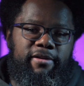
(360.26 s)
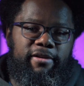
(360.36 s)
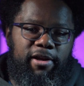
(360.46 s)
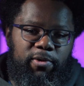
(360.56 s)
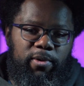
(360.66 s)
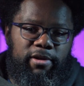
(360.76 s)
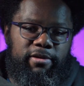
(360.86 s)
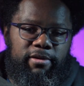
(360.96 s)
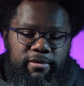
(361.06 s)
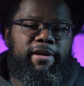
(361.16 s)
not
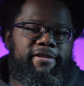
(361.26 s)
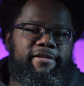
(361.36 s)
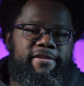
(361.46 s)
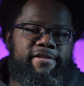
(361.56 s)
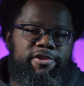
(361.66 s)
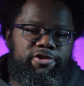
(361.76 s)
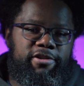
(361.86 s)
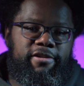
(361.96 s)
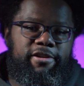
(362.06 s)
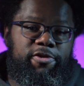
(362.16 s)
quantity. Make the
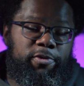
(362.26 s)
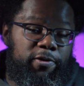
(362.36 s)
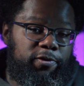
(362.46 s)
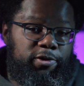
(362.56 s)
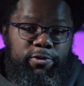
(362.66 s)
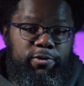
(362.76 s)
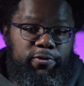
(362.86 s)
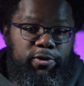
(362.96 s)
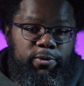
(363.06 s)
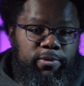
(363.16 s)
decision that's right for the two
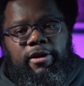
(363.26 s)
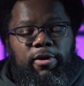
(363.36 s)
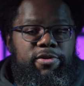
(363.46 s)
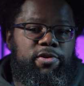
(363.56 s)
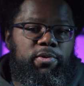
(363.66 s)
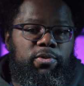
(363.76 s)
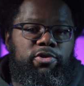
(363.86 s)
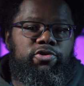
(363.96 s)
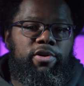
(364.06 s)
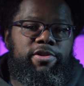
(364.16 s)
of you. And also,
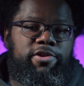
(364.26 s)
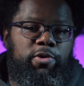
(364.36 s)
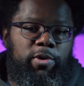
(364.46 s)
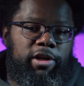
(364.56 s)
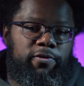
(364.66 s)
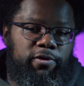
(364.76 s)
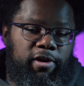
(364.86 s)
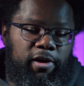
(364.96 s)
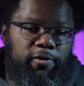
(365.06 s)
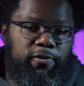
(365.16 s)
trust your wedding
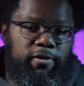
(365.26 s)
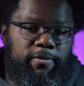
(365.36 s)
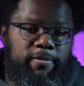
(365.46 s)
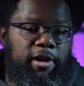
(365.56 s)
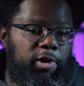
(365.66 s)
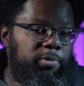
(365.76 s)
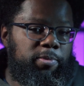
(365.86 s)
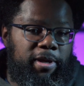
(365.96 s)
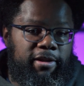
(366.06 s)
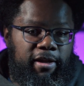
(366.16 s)
photographer to help you
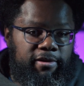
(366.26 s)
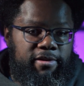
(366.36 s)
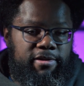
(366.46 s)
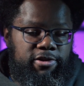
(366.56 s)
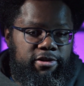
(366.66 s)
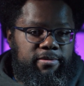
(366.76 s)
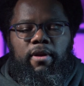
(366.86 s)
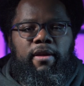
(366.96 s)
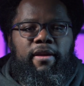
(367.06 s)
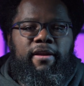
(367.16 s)
make that decision.
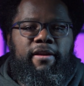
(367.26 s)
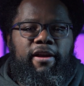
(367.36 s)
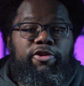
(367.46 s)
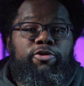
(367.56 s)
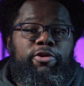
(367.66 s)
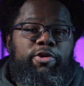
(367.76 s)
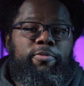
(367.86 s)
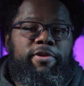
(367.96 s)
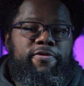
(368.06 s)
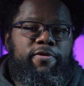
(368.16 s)
I truly
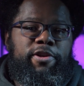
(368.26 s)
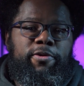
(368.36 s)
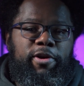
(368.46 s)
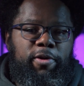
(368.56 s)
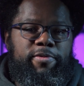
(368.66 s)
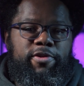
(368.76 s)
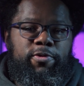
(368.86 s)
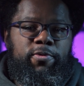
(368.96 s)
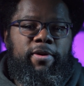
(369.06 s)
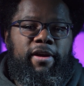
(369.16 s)
hope this video helps
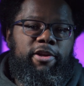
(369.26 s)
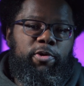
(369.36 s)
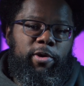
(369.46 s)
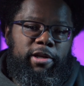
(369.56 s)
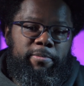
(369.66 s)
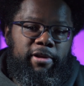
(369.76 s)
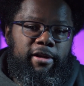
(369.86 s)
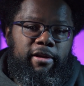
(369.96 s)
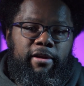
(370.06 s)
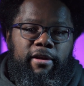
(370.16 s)
you in your wedding
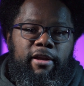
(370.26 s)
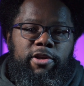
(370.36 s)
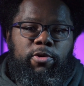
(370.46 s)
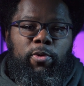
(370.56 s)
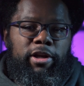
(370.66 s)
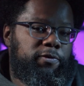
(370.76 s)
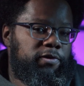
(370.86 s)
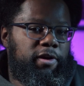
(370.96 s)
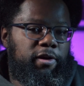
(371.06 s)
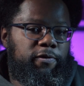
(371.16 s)
planning and your wedding
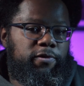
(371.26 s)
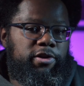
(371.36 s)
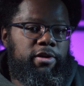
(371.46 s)
photography